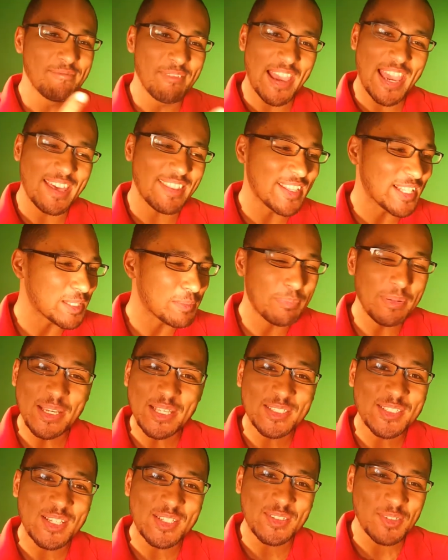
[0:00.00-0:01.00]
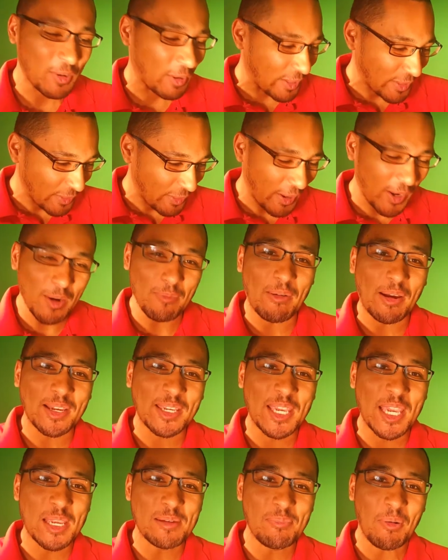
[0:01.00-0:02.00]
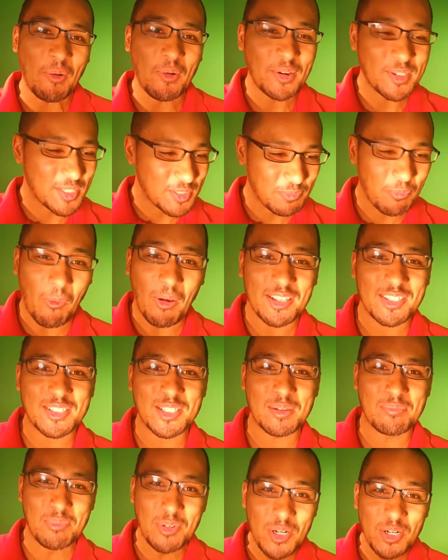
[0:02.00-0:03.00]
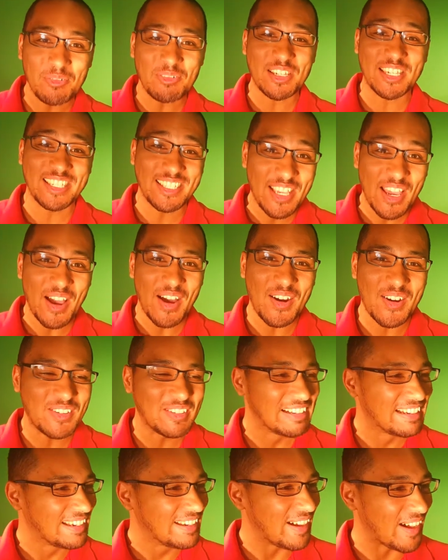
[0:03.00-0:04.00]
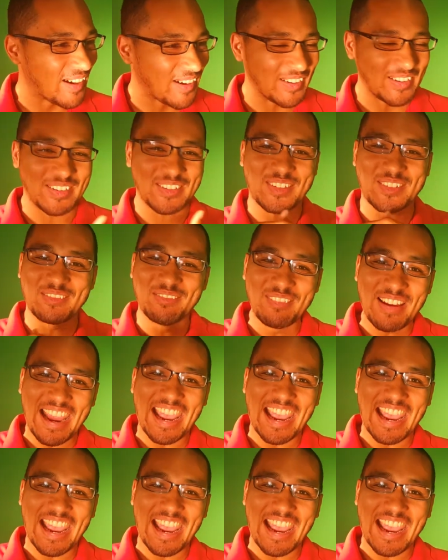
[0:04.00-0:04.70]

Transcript: man, this beast is crawling around on my keyboard just watching the movie, yo. Oh,